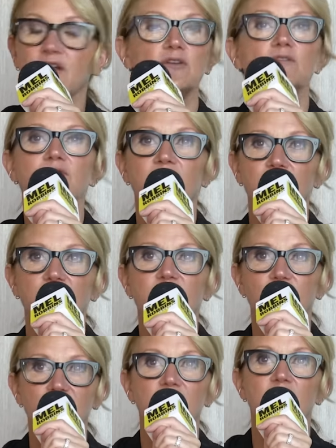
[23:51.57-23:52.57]
I couldn't find my
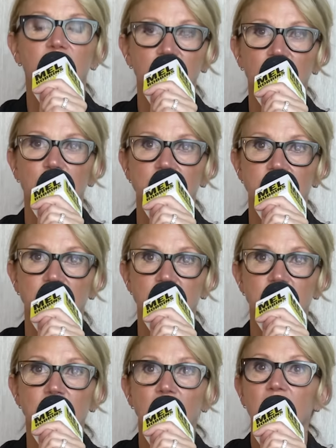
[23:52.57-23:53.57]
freaking computer
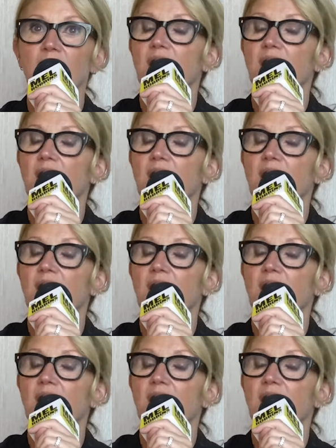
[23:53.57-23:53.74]
charger.